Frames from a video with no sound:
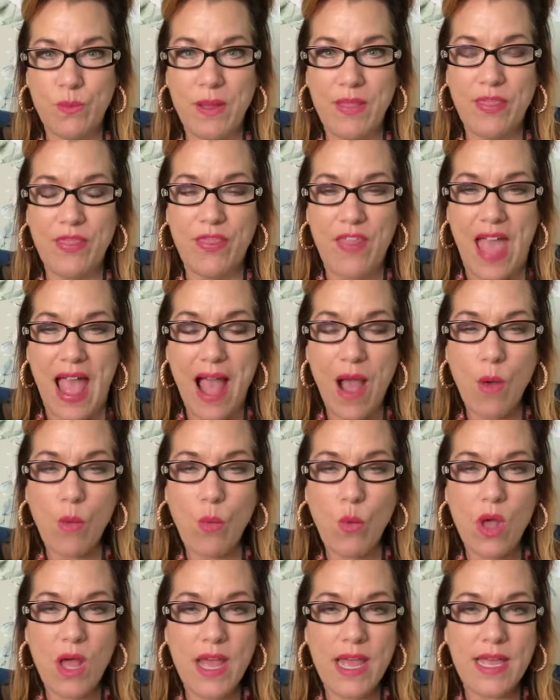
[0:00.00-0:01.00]
But that
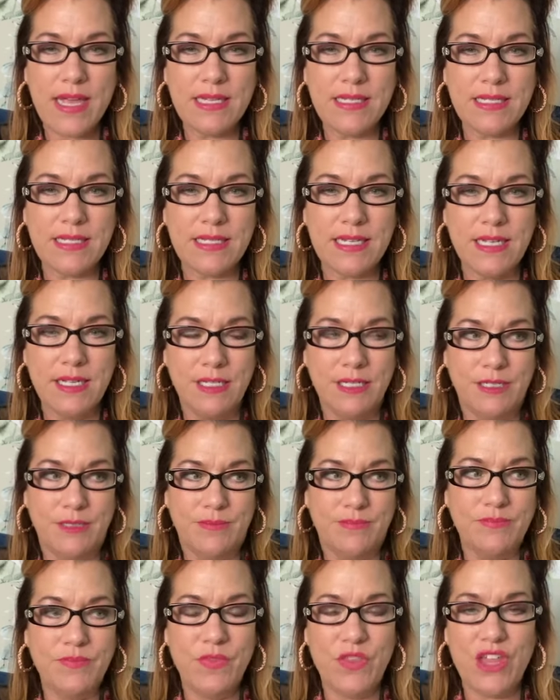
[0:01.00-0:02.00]
was
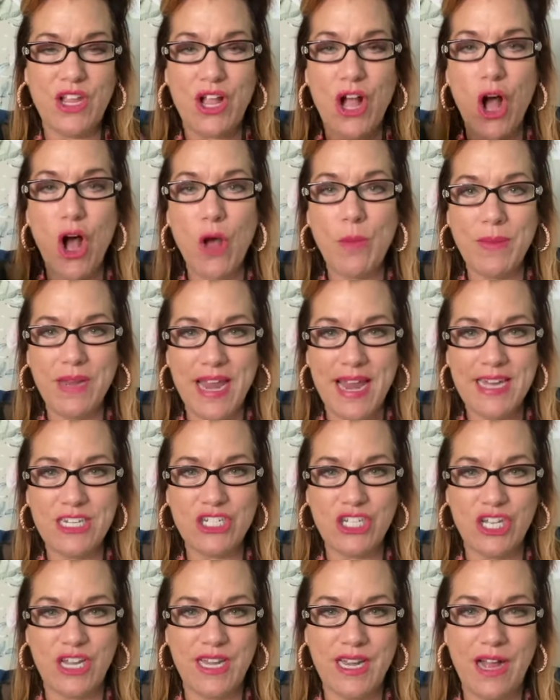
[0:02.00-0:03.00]
the
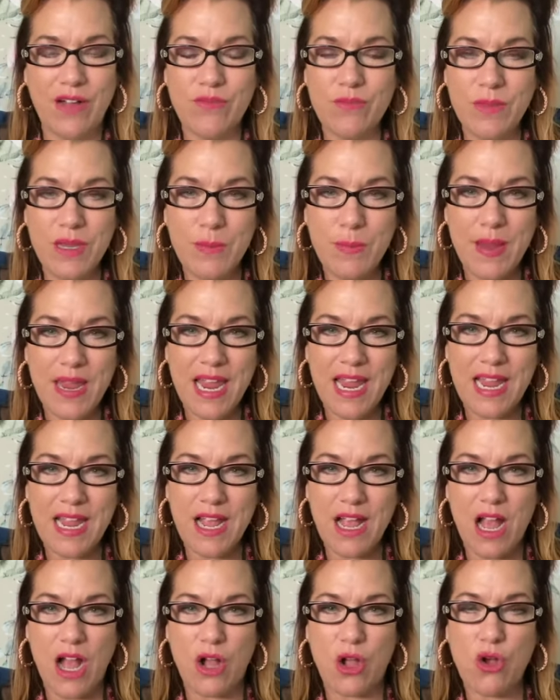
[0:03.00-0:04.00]
culmination of me being
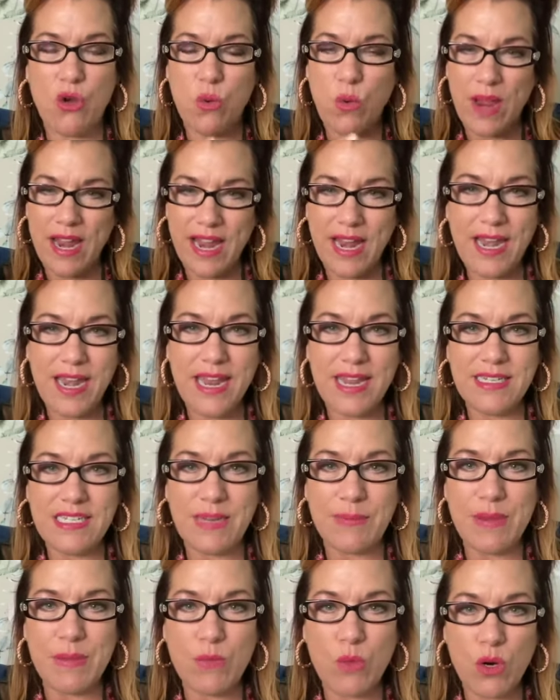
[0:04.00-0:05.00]
queen in
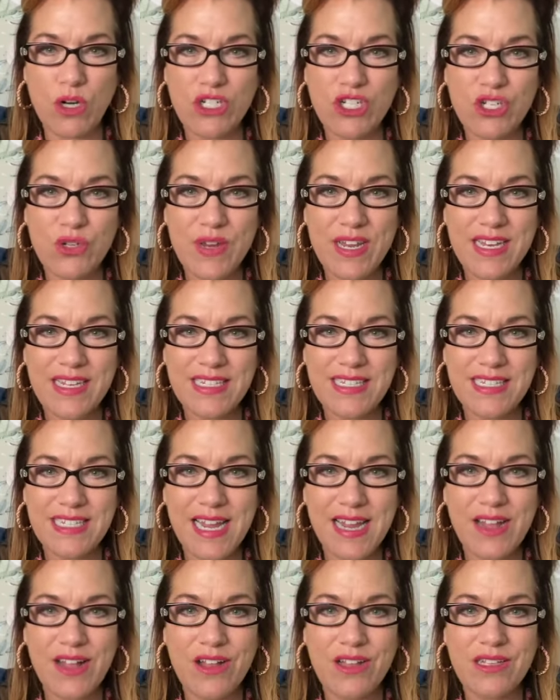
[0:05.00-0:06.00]
Debbie Moore's unit in
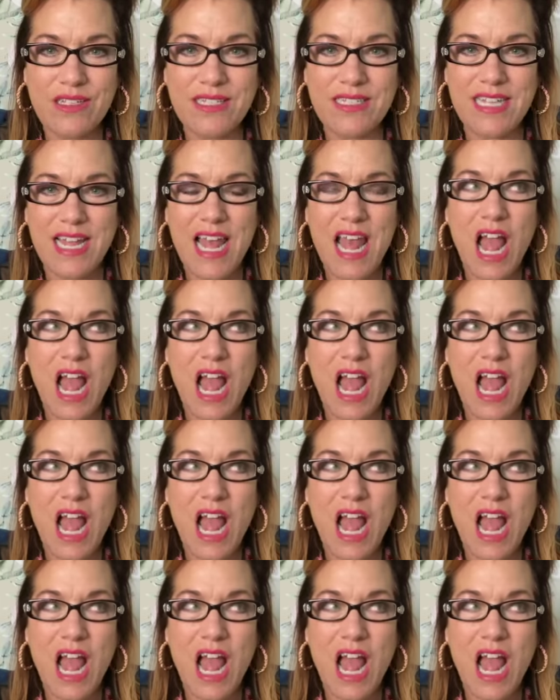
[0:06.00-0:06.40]
sales,